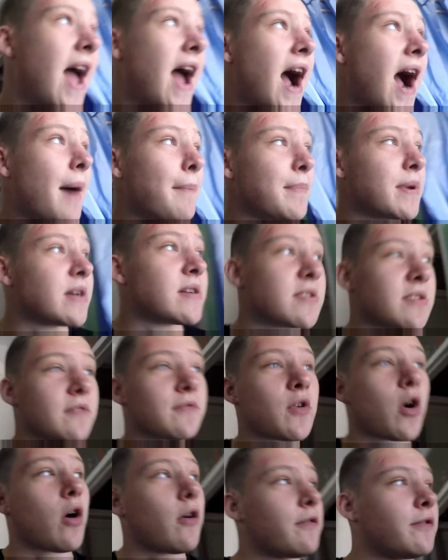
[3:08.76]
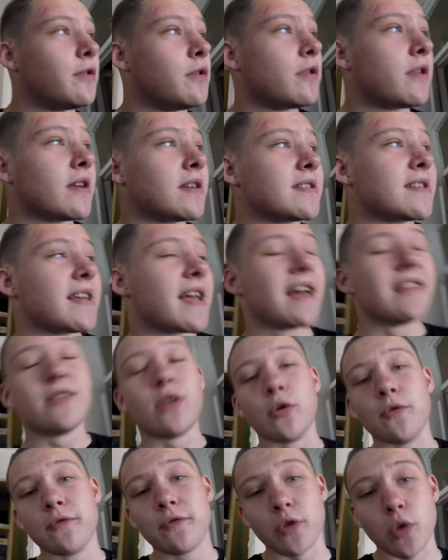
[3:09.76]
and because I've got a few things to get
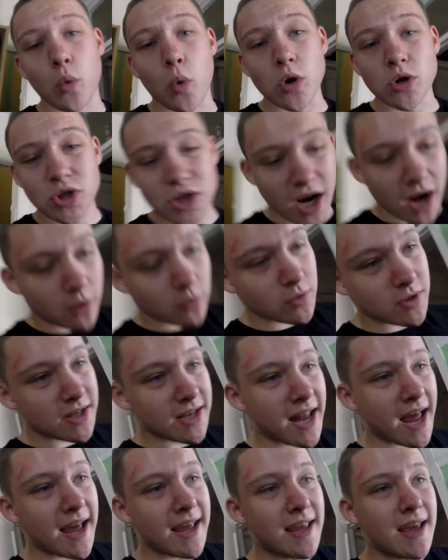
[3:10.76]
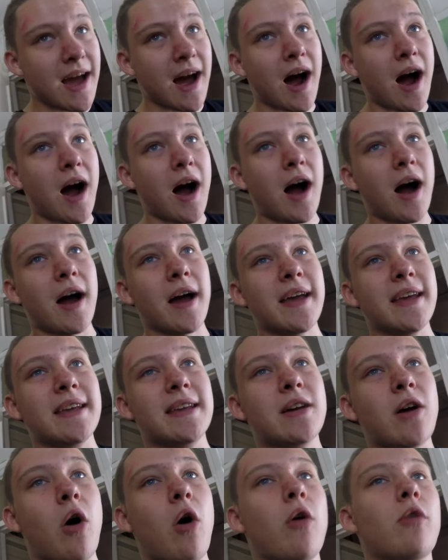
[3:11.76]
done for the watch channel today, I
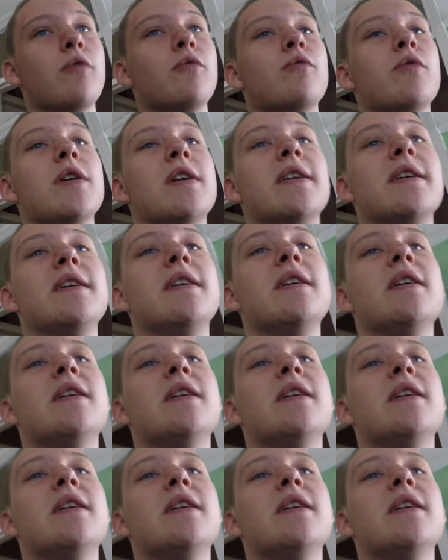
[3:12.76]
can't really